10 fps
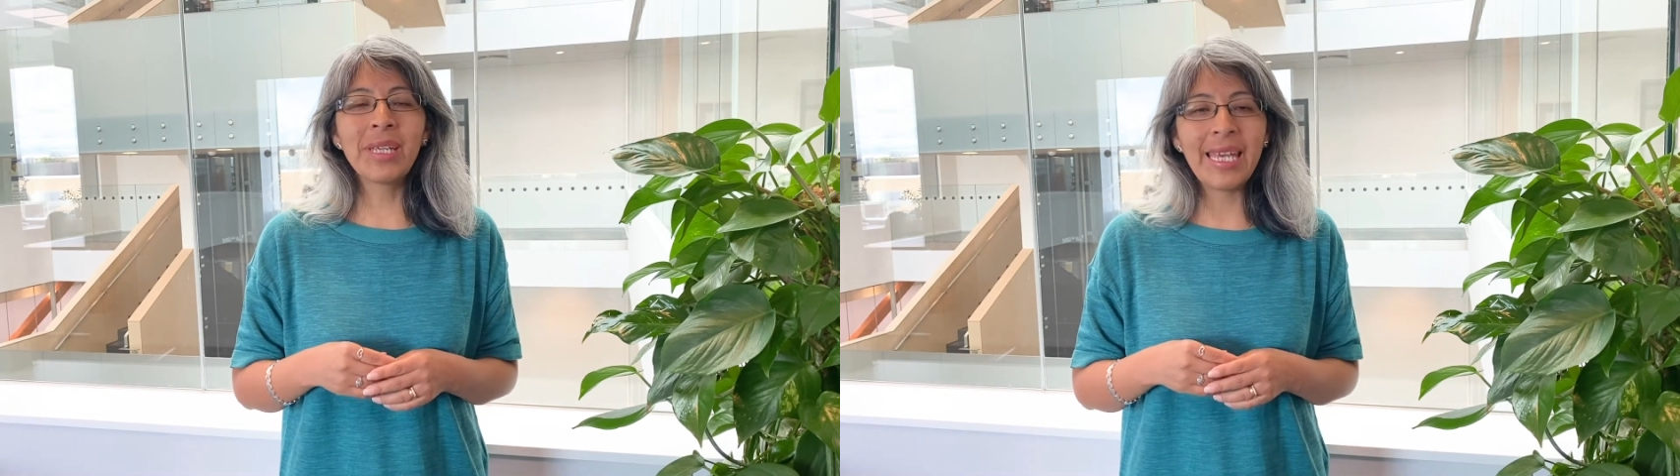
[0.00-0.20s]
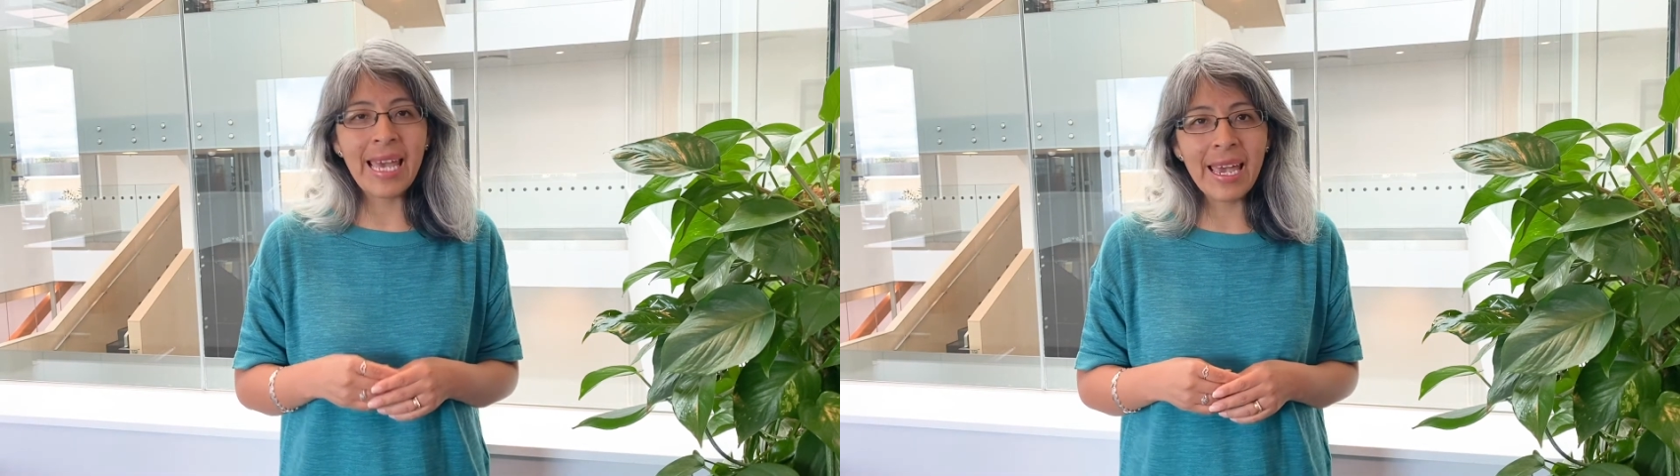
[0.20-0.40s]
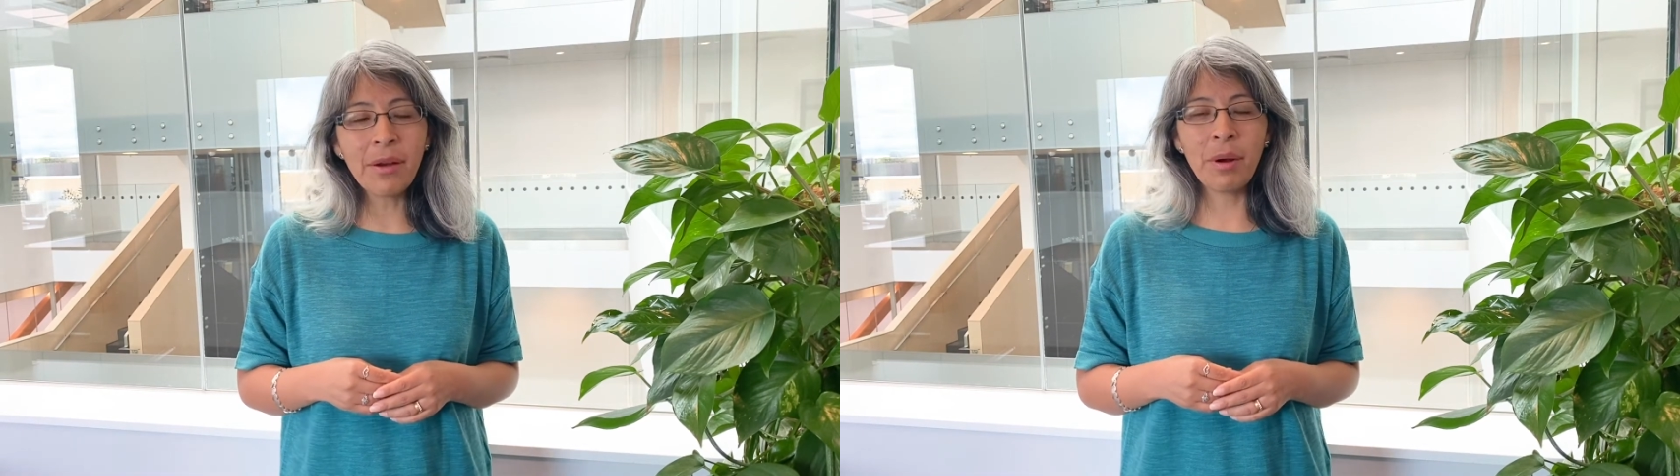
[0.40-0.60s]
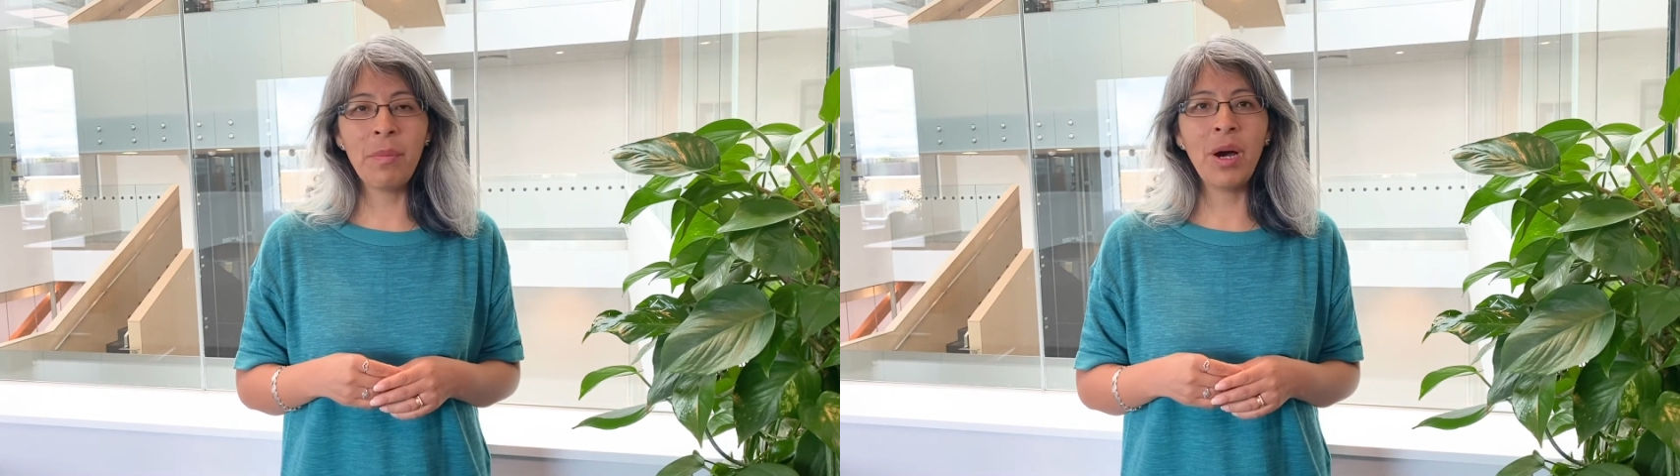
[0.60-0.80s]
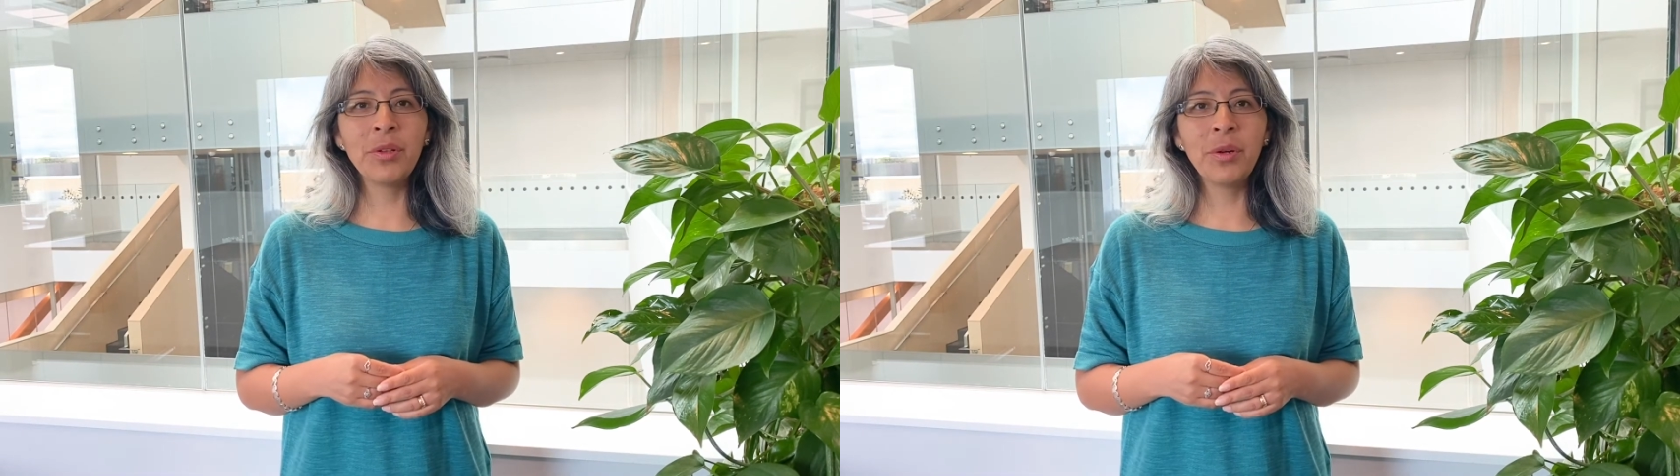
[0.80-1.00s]
care
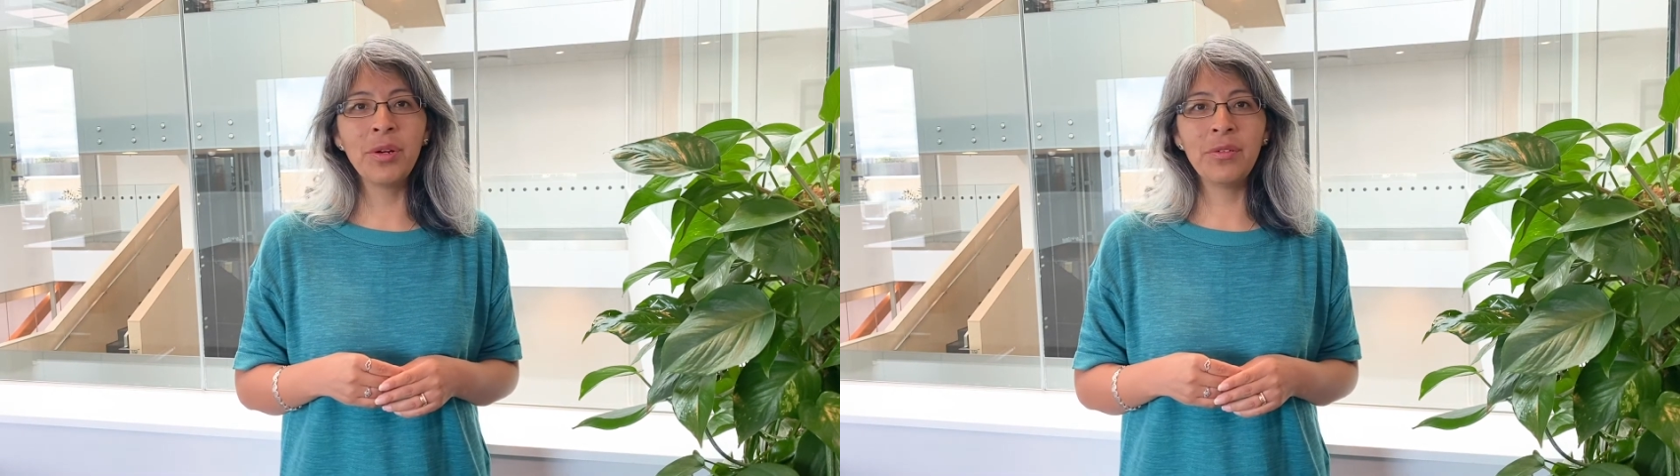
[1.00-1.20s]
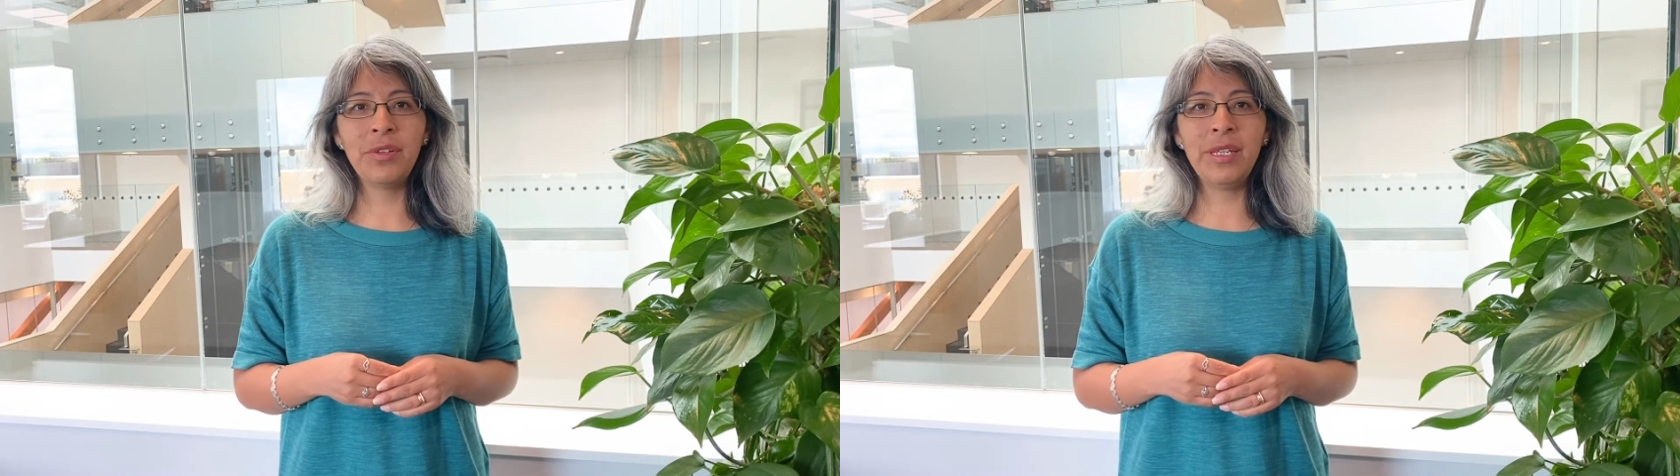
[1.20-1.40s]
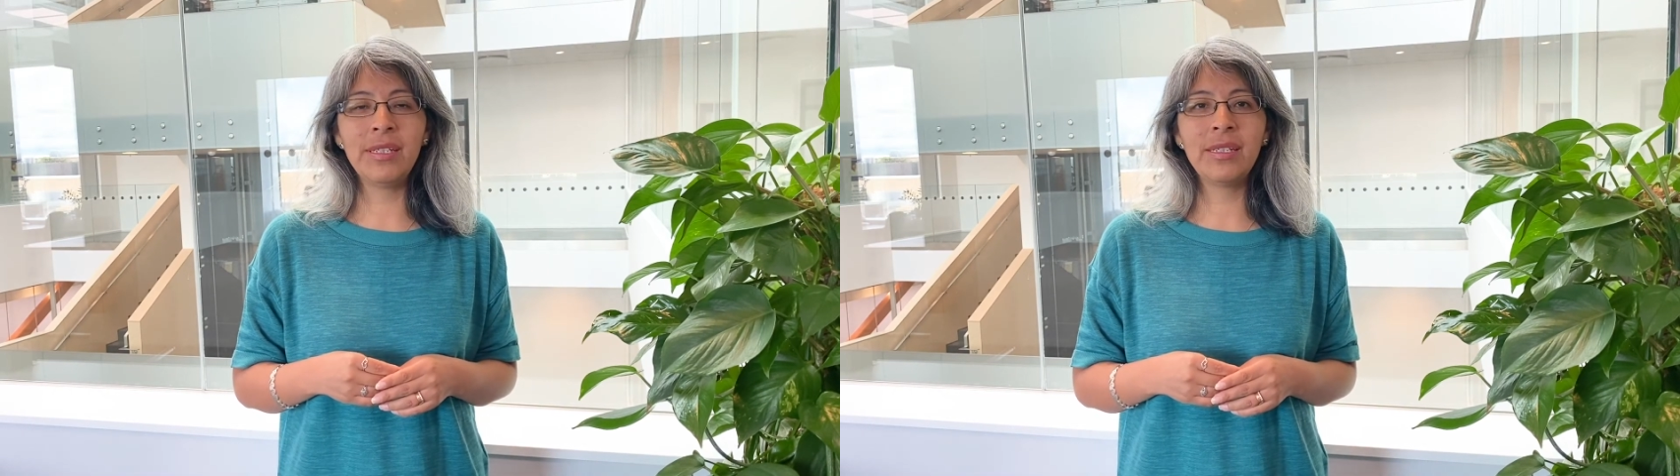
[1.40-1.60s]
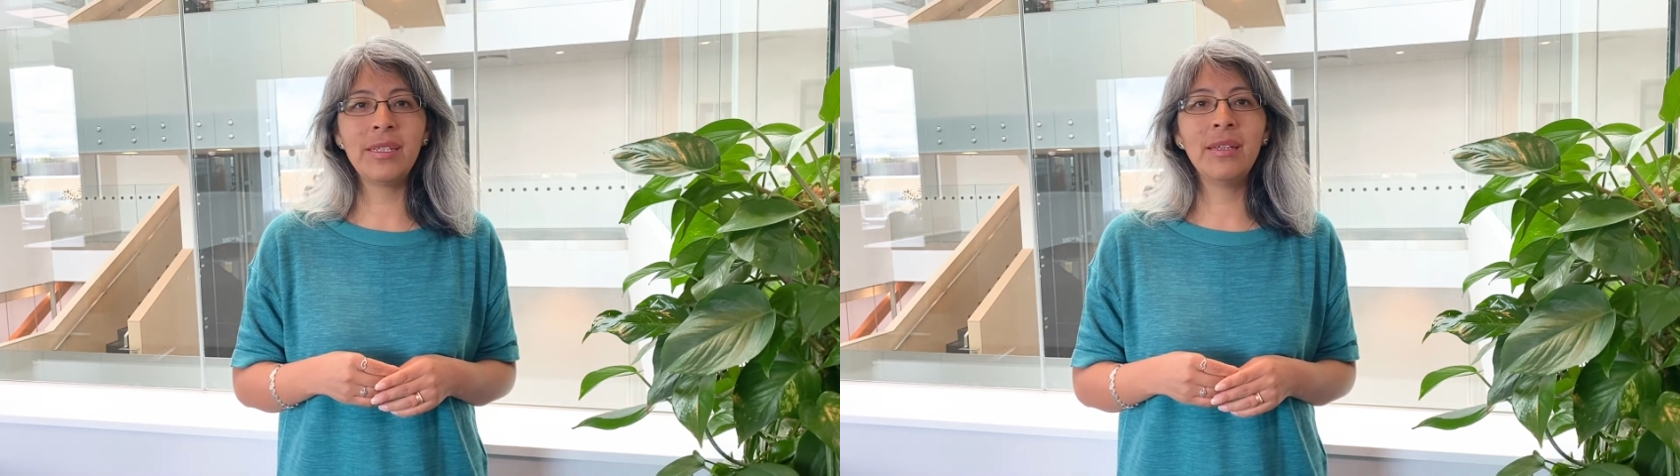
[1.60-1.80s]
about all of this,